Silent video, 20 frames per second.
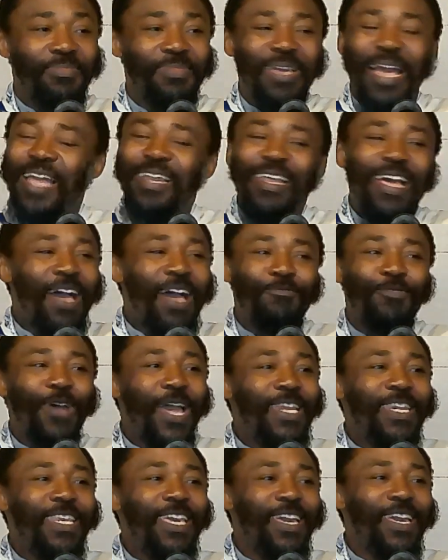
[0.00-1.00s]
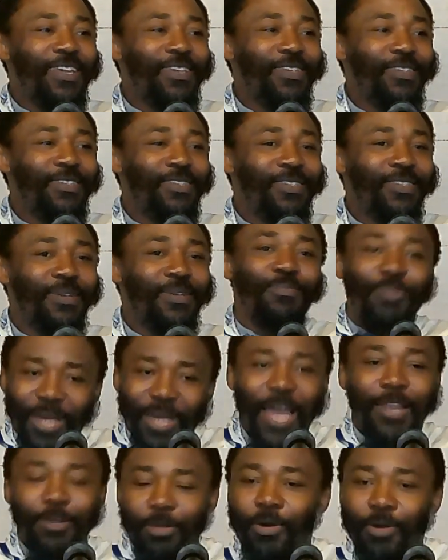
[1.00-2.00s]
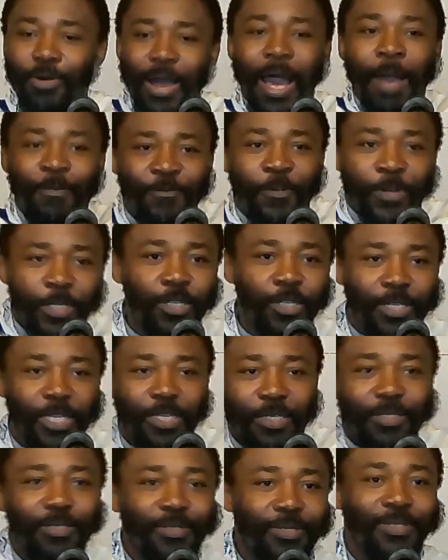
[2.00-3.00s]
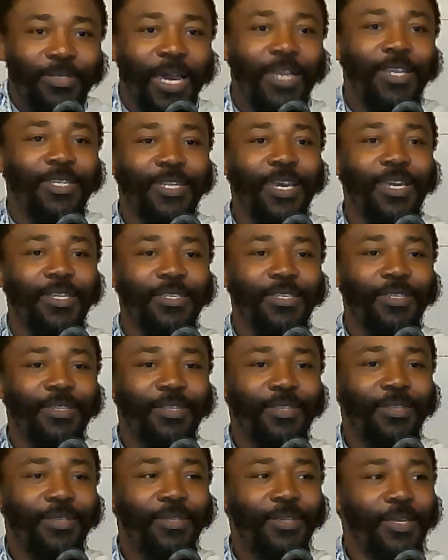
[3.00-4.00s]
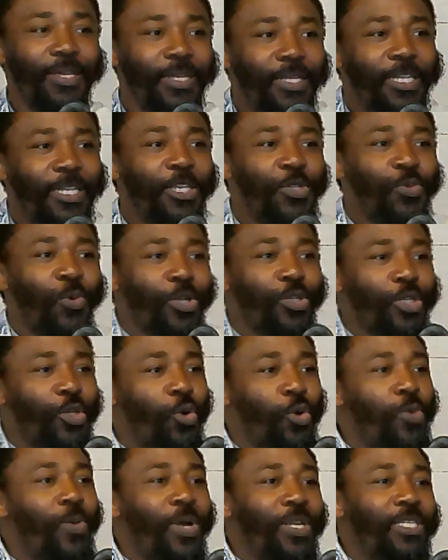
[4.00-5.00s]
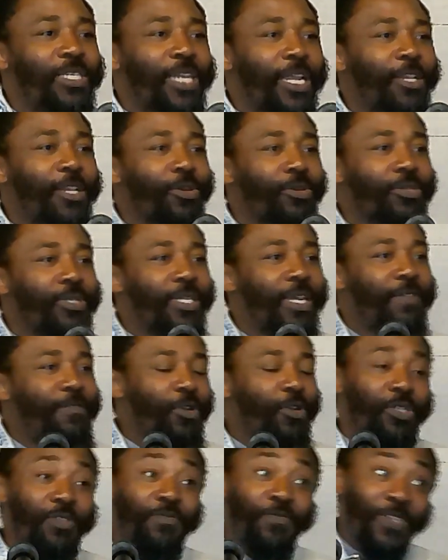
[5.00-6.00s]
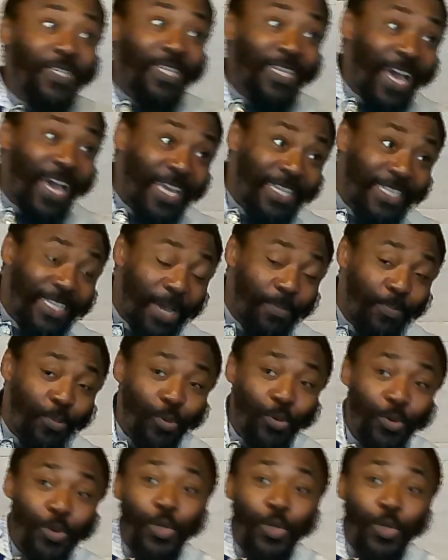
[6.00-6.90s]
I have an idea, but I know I'm functioning. That is it. This is what the Holy One is telling us, giving us physical example